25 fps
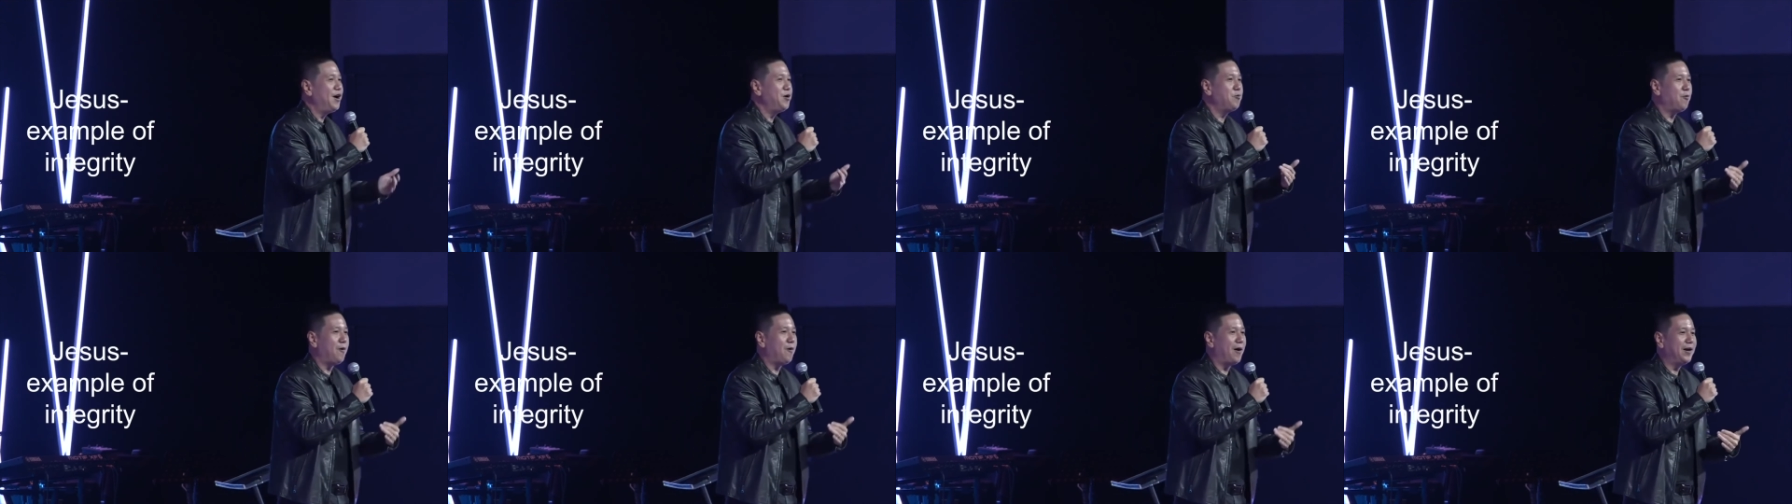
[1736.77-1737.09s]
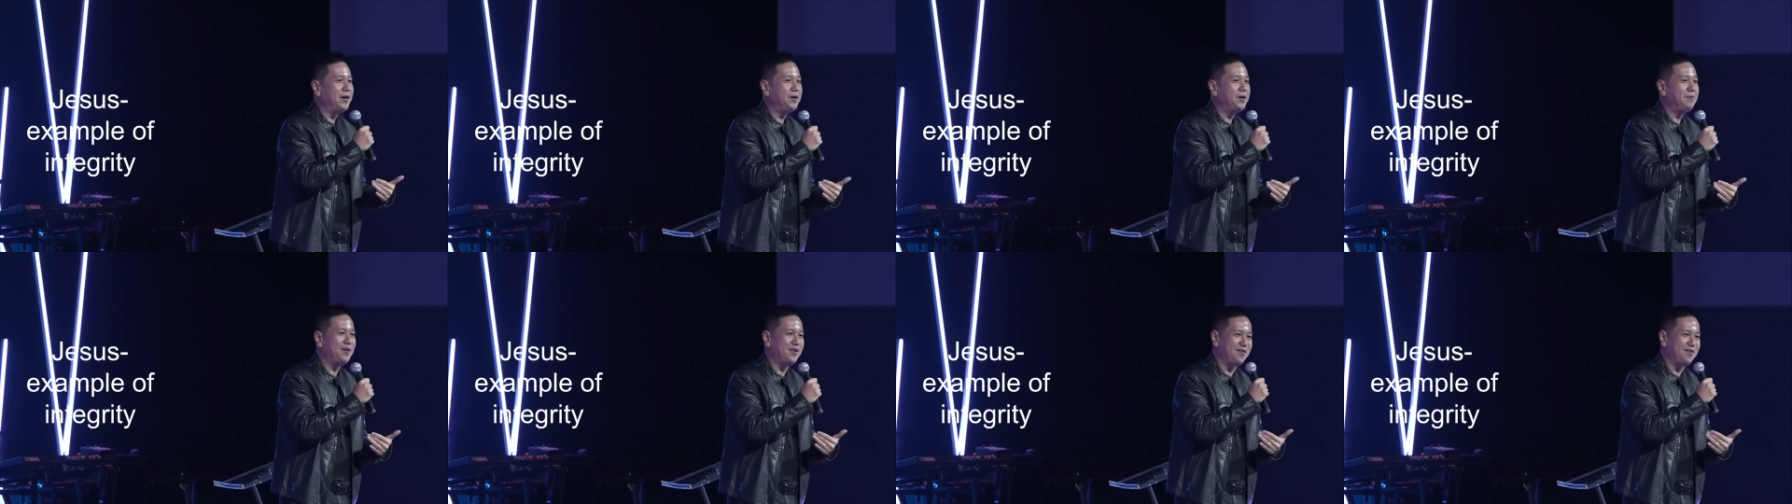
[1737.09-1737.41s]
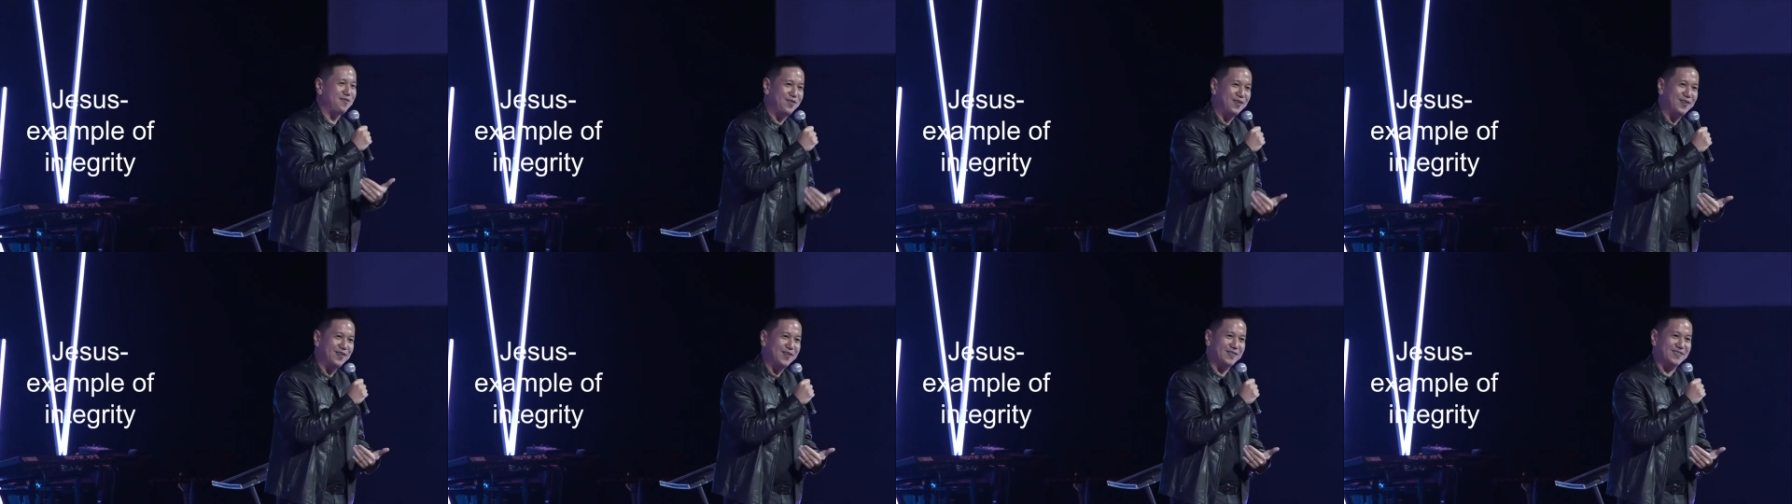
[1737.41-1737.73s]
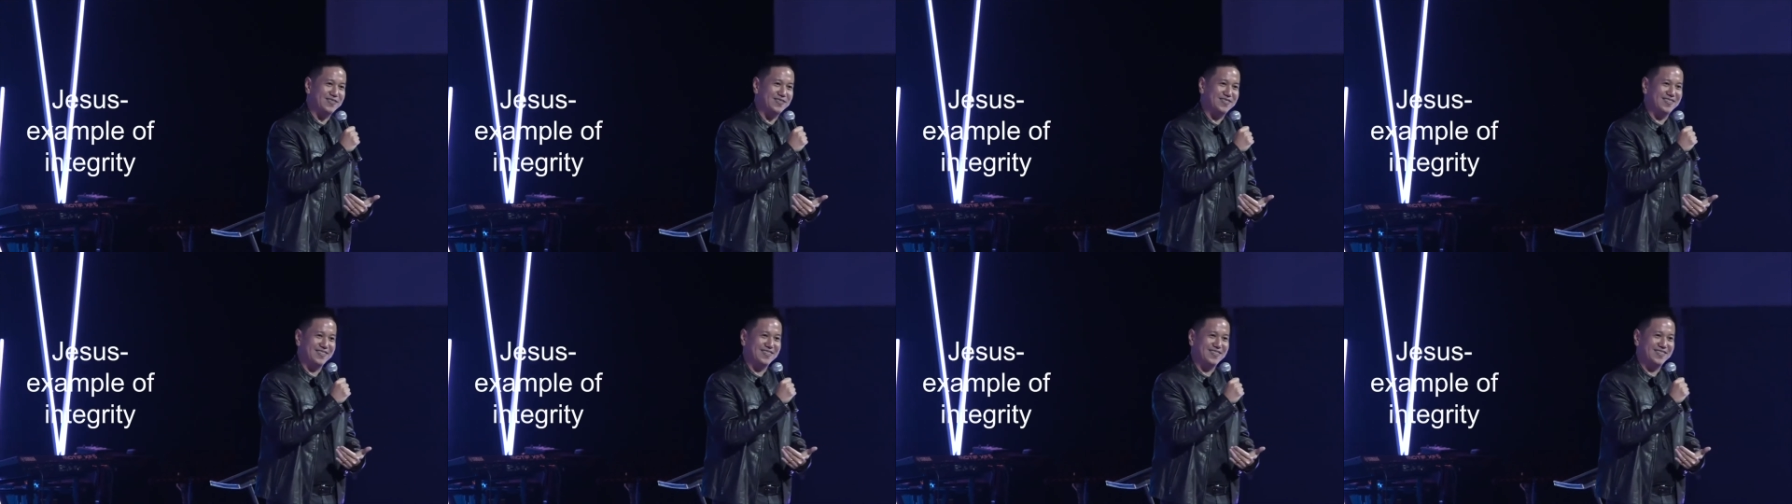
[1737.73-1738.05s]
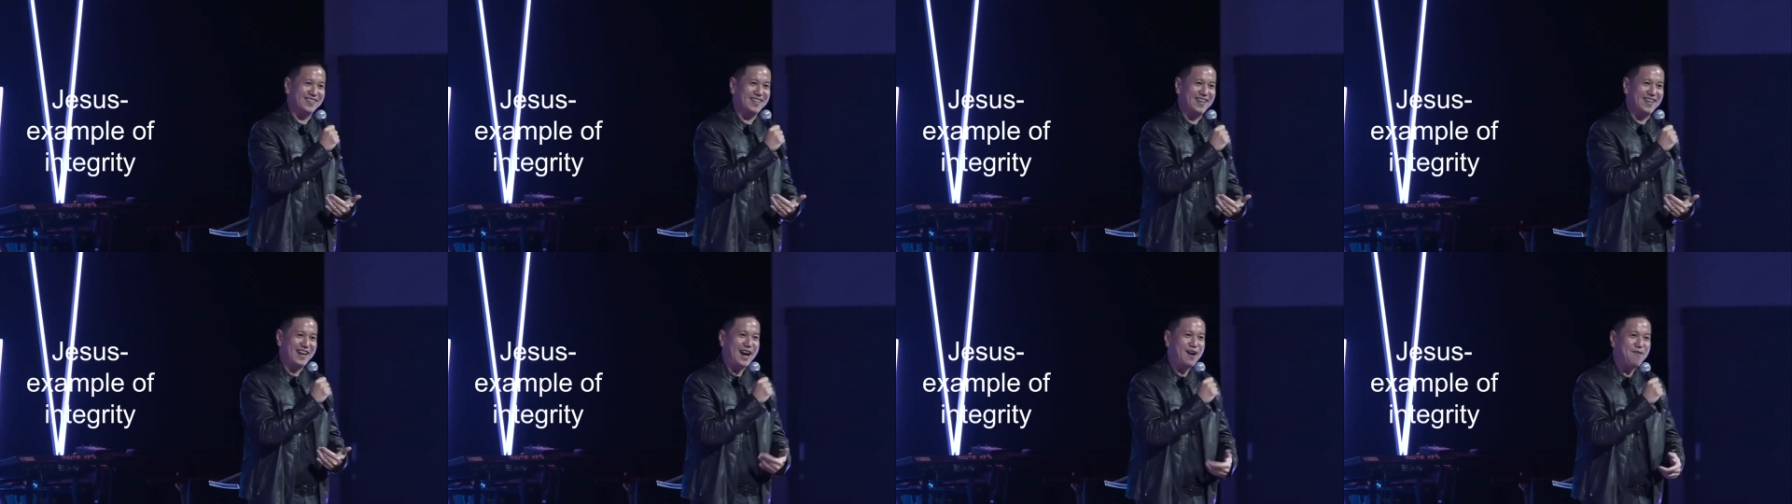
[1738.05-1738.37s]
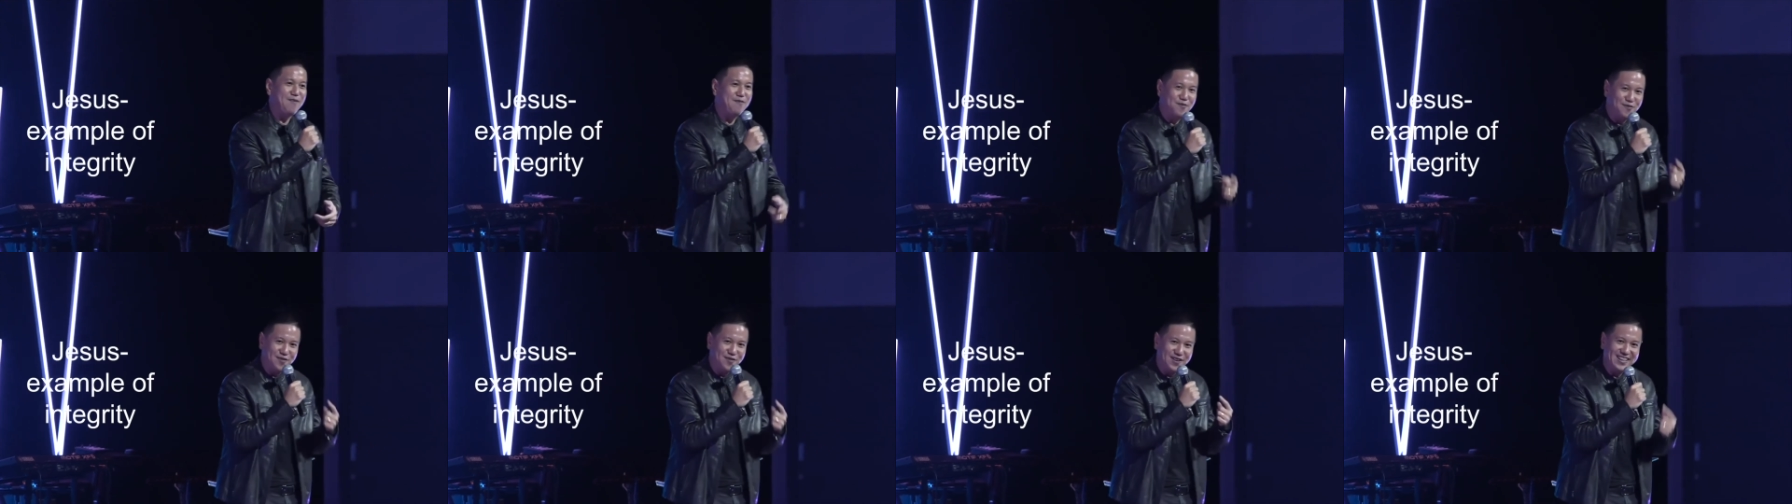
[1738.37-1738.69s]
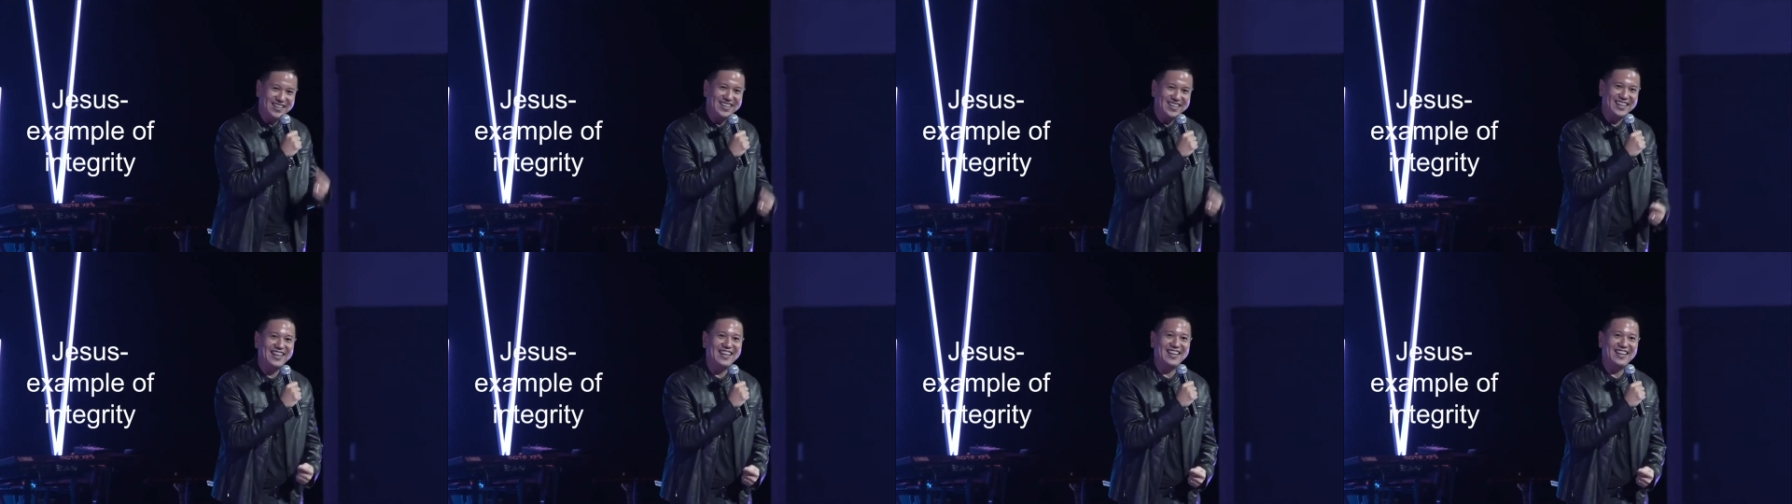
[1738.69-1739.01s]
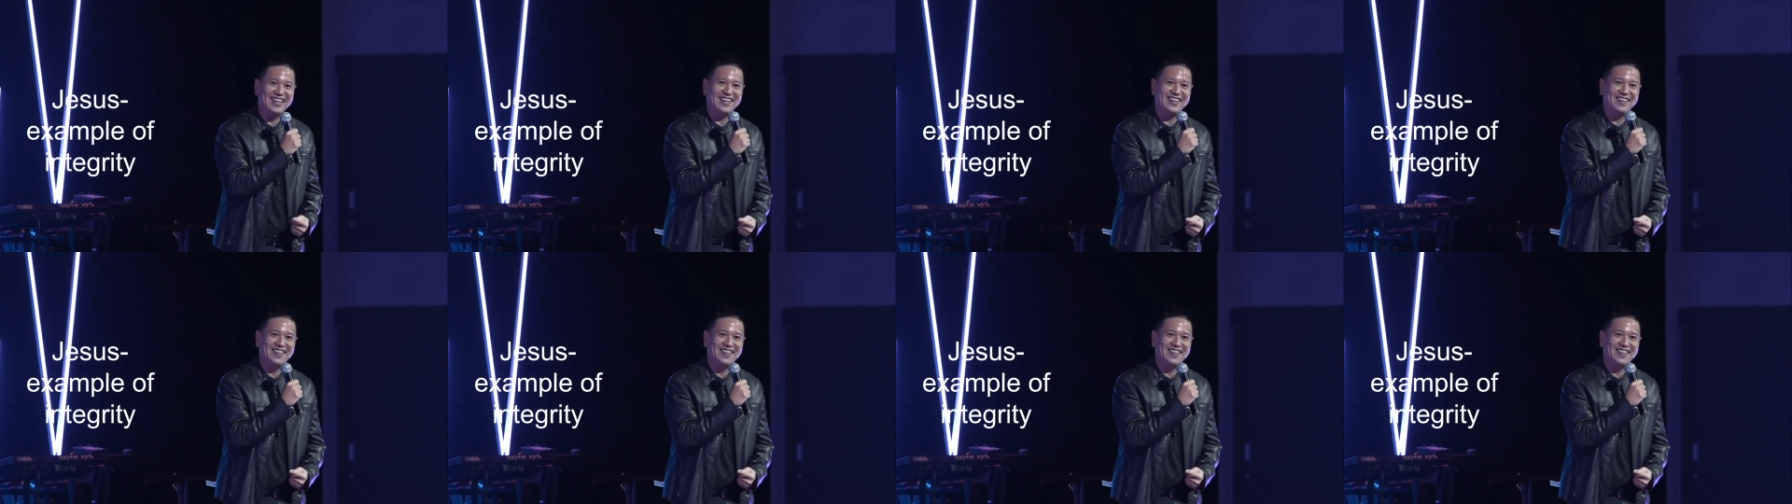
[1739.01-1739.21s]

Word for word: want to be filled every day